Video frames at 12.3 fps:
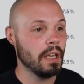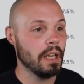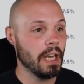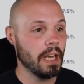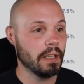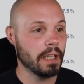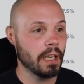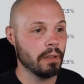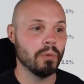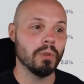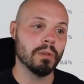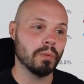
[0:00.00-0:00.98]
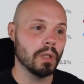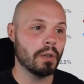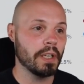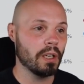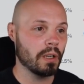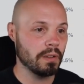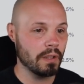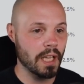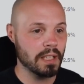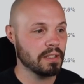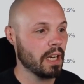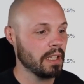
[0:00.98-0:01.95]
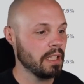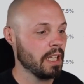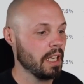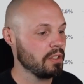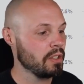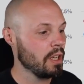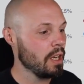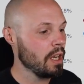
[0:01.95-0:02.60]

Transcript: And again, we already are in the last 90 days.